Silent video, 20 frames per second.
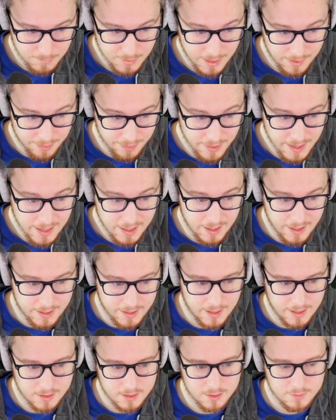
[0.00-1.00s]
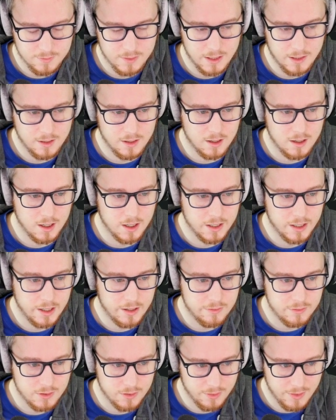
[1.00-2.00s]
and then I had to fight the heart
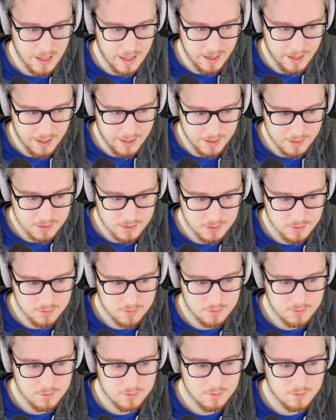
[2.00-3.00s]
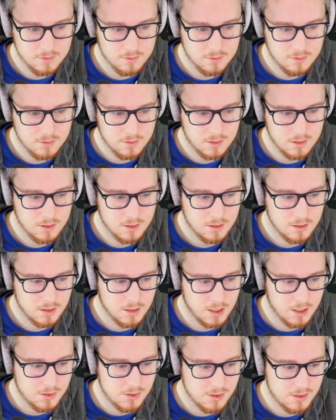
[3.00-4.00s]
after that act
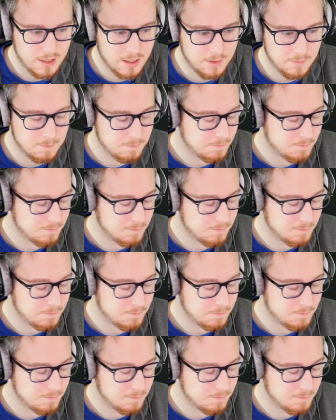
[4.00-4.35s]
instead.